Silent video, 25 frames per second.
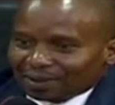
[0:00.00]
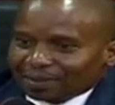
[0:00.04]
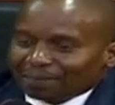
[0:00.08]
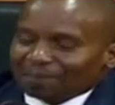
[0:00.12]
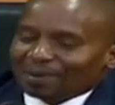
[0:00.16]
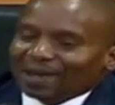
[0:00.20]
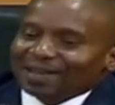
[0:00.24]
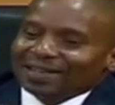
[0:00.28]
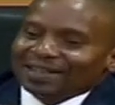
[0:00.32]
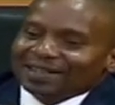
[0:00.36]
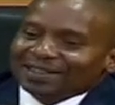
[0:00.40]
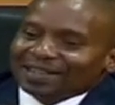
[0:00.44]

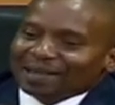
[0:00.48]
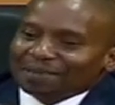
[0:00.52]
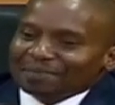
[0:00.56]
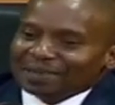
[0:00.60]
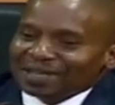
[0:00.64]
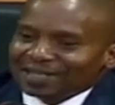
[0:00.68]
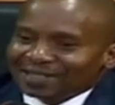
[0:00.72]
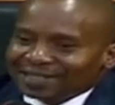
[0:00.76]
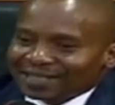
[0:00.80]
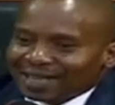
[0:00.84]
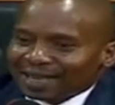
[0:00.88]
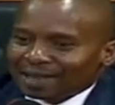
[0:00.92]
But in the
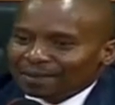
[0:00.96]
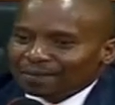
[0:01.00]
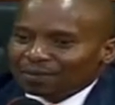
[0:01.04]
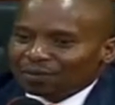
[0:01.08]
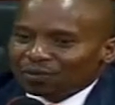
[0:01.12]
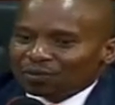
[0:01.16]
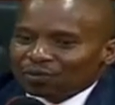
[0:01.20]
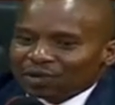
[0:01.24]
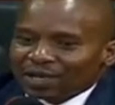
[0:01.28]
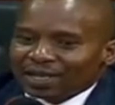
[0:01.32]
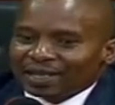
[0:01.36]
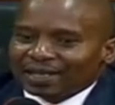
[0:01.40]

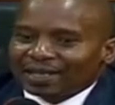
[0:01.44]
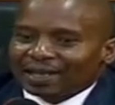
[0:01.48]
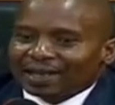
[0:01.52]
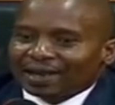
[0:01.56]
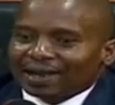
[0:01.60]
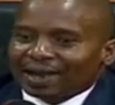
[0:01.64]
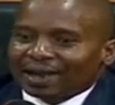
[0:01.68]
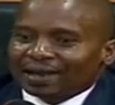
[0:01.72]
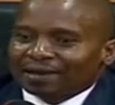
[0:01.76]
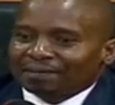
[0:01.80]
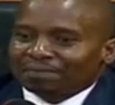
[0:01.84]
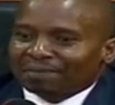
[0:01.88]
meantime, we
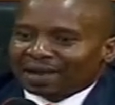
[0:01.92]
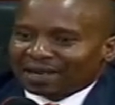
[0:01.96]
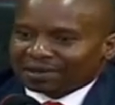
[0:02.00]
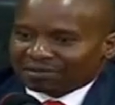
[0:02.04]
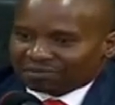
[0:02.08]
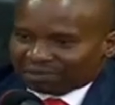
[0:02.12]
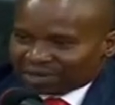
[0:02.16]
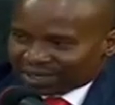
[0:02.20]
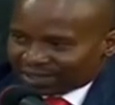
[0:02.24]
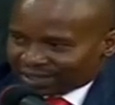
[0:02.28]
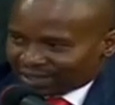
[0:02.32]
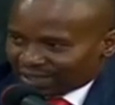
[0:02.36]
are
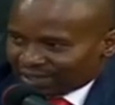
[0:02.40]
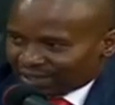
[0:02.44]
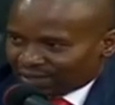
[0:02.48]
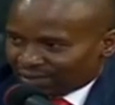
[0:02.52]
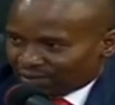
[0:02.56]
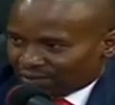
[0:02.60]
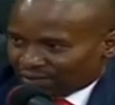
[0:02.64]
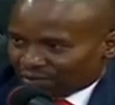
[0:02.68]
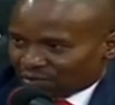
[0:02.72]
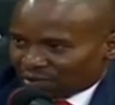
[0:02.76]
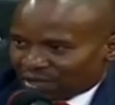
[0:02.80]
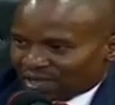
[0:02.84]

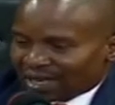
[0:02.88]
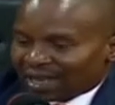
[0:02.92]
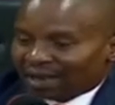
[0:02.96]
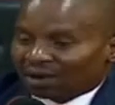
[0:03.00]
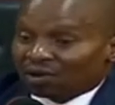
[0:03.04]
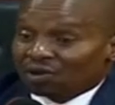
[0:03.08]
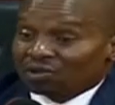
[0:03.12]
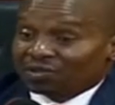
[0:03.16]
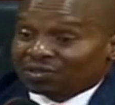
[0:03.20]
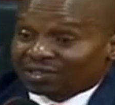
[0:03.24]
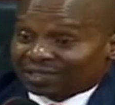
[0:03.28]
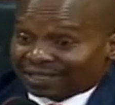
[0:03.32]
migrating, we are
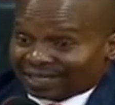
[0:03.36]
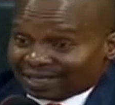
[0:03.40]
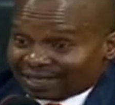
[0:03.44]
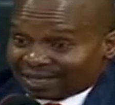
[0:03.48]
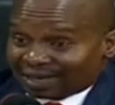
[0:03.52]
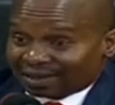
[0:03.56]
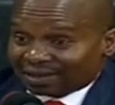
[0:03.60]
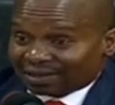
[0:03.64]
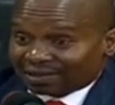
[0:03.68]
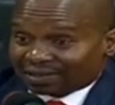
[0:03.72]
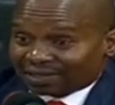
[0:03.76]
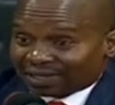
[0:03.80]

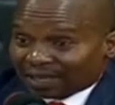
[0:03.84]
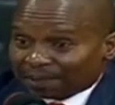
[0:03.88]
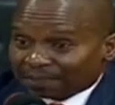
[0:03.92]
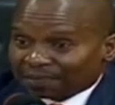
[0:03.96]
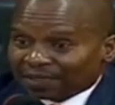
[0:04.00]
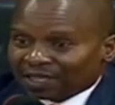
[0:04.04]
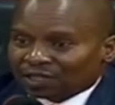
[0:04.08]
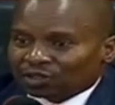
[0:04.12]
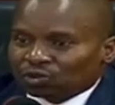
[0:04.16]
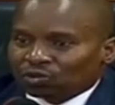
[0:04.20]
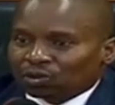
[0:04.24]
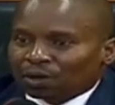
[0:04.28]
considering,
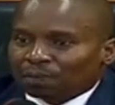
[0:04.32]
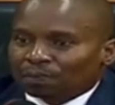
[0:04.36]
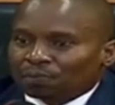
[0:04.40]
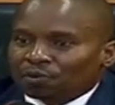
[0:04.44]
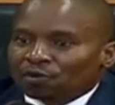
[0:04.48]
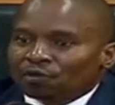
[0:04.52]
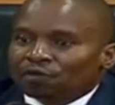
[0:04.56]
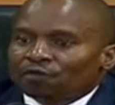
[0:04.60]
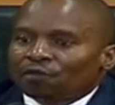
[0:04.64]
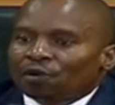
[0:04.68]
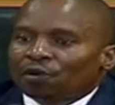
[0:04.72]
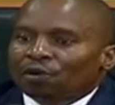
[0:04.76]
subject to
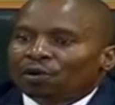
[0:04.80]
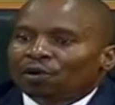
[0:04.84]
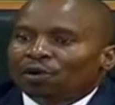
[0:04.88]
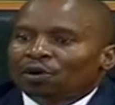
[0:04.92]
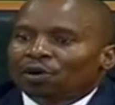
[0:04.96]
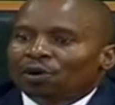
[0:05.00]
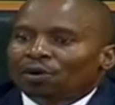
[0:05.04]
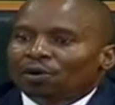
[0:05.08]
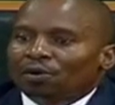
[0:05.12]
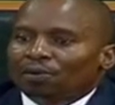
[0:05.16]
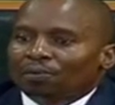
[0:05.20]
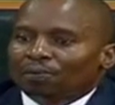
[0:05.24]
approval
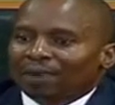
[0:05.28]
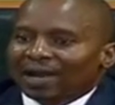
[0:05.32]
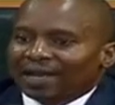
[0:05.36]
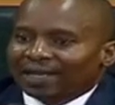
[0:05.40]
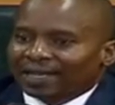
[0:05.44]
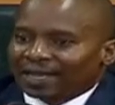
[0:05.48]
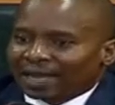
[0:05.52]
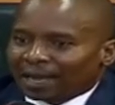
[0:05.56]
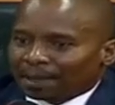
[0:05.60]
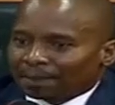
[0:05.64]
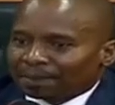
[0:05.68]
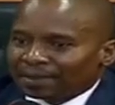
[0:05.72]
by
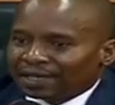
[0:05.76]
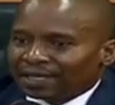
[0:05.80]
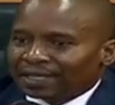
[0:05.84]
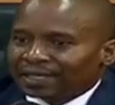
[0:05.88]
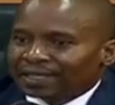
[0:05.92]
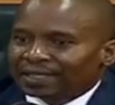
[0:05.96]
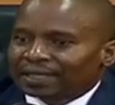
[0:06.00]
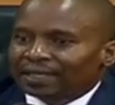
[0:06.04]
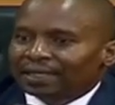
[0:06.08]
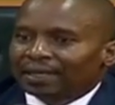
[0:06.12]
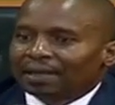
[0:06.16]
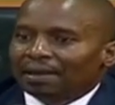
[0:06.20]

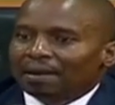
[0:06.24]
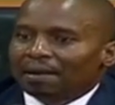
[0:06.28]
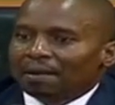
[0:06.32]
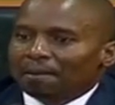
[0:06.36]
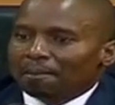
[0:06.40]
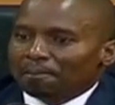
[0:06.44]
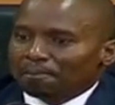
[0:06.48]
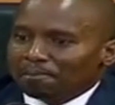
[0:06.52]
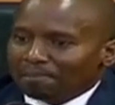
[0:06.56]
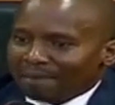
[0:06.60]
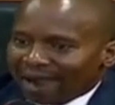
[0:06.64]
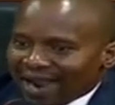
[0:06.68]
cabinet,
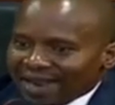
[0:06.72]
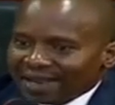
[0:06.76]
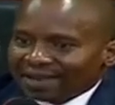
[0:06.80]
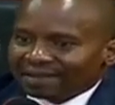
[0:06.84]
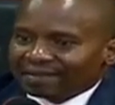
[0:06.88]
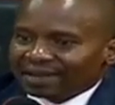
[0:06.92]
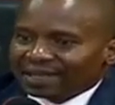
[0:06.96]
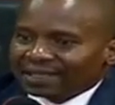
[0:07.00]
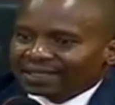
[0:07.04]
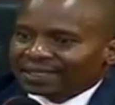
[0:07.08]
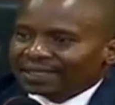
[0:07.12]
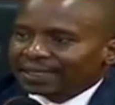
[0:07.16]

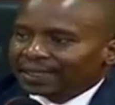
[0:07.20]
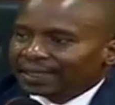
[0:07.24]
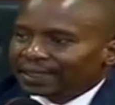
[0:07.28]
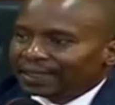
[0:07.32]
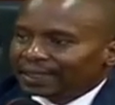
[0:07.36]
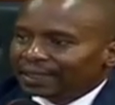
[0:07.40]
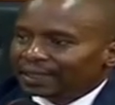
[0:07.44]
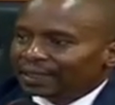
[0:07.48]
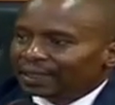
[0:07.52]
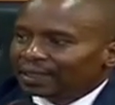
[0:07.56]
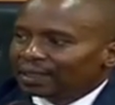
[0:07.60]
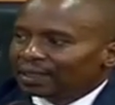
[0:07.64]

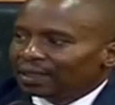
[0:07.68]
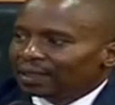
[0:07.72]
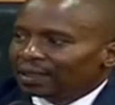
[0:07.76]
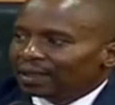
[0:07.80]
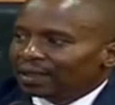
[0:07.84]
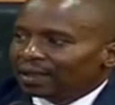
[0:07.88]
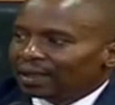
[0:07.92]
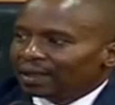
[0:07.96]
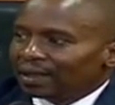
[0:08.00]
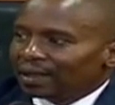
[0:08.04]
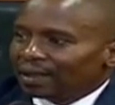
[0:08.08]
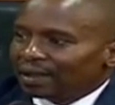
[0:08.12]
migrating
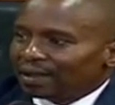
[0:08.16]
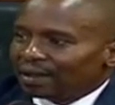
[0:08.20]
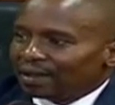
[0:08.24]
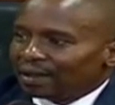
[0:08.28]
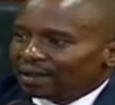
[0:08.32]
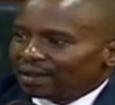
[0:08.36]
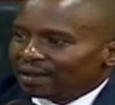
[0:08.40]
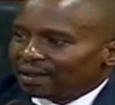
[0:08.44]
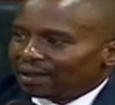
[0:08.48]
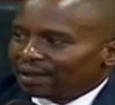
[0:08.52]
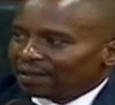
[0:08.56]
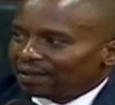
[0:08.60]

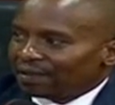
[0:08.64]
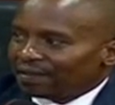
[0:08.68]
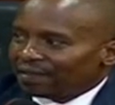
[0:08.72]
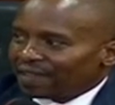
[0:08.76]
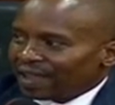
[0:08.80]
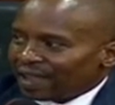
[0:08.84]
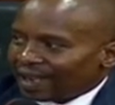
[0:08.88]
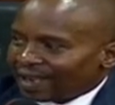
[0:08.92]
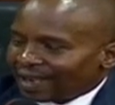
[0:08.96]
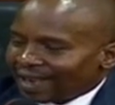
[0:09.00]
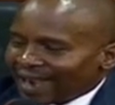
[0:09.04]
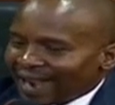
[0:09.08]

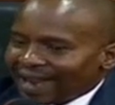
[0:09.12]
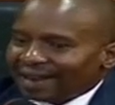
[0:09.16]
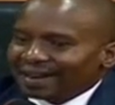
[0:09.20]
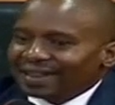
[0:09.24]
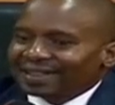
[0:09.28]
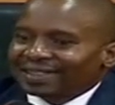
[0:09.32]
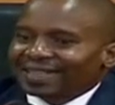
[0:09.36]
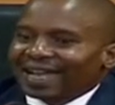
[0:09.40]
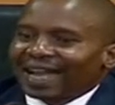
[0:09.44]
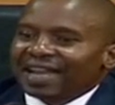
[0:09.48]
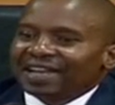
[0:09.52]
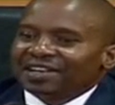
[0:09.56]
the
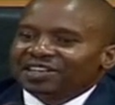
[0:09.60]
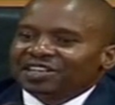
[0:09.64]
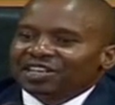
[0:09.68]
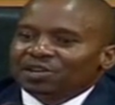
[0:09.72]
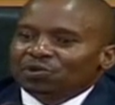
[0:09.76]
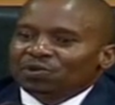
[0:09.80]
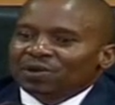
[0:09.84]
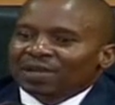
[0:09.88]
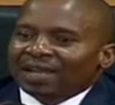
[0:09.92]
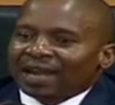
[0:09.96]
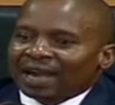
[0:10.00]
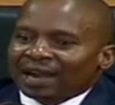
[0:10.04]
current ID
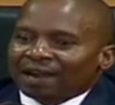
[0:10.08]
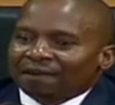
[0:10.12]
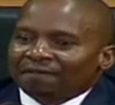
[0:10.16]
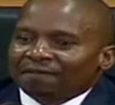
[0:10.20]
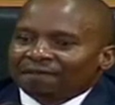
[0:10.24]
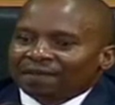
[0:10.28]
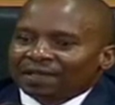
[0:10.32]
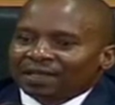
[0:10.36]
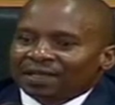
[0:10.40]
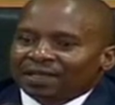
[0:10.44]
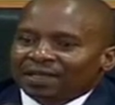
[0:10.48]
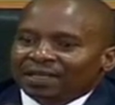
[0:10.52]
we have
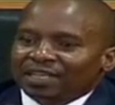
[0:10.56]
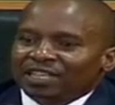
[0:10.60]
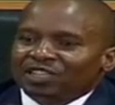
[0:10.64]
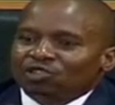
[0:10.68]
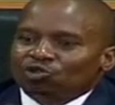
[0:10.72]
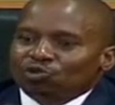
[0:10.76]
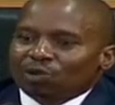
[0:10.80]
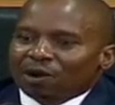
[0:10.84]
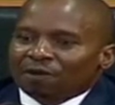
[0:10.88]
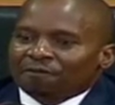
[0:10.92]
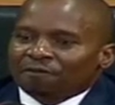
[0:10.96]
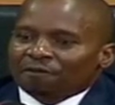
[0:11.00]

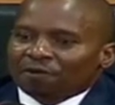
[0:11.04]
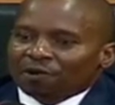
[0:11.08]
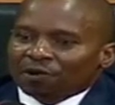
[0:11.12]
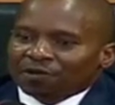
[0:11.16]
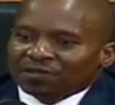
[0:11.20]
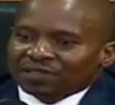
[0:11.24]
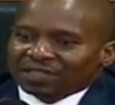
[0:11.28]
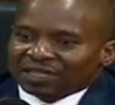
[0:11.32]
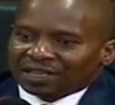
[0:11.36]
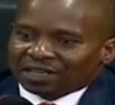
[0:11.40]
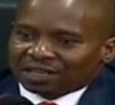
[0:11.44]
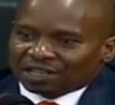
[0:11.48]
into a
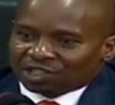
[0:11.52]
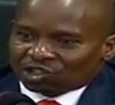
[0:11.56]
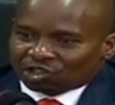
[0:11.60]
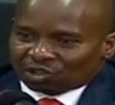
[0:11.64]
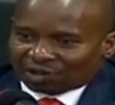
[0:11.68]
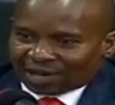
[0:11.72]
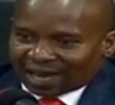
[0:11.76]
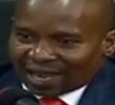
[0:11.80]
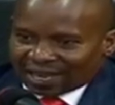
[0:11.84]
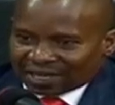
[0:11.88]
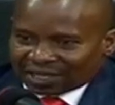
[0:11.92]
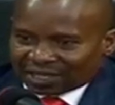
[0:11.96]
fourth
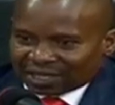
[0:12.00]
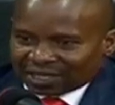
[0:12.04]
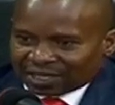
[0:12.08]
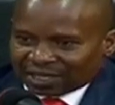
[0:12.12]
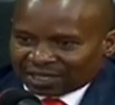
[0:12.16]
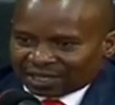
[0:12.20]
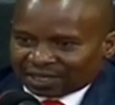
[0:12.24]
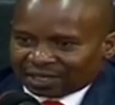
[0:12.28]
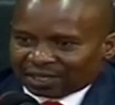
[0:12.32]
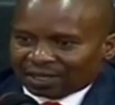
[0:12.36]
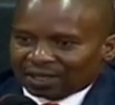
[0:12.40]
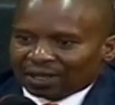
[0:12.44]
generation
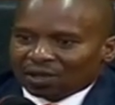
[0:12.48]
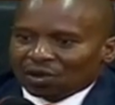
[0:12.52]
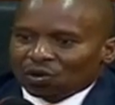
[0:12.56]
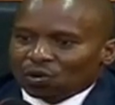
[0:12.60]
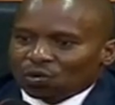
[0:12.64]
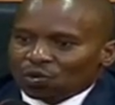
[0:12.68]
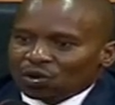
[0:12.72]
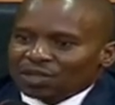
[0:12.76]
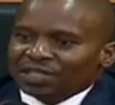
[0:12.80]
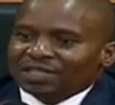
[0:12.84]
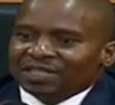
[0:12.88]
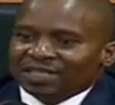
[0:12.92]
ID,
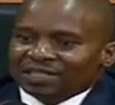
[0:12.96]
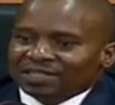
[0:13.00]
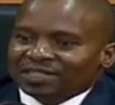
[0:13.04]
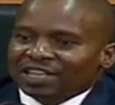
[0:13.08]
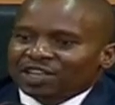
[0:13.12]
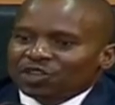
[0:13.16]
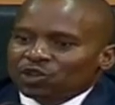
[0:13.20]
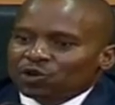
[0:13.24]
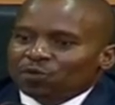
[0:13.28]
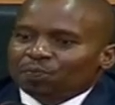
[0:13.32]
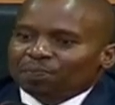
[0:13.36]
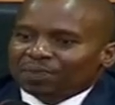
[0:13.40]
which is
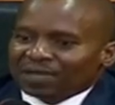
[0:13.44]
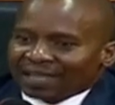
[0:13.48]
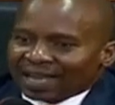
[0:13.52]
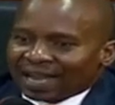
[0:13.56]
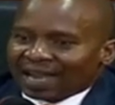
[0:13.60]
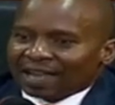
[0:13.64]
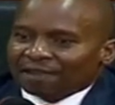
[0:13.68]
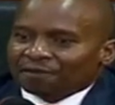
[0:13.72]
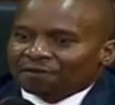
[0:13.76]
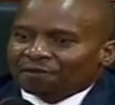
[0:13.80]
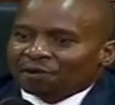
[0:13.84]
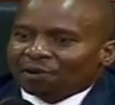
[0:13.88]
the
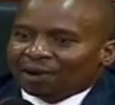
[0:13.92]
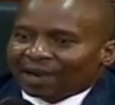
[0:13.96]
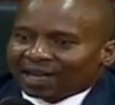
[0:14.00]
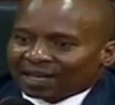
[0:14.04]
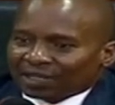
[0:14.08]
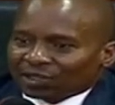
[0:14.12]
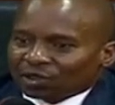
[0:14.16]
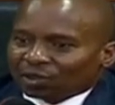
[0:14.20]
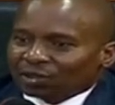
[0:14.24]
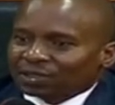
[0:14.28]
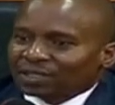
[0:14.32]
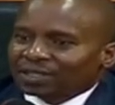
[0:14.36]
UPI for
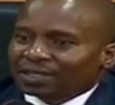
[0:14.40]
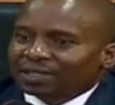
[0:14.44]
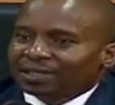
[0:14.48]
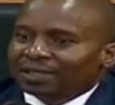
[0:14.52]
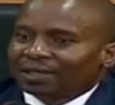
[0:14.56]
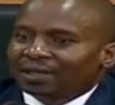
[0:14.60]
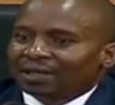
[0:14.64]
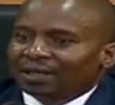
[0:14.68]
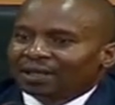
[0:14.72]
adults,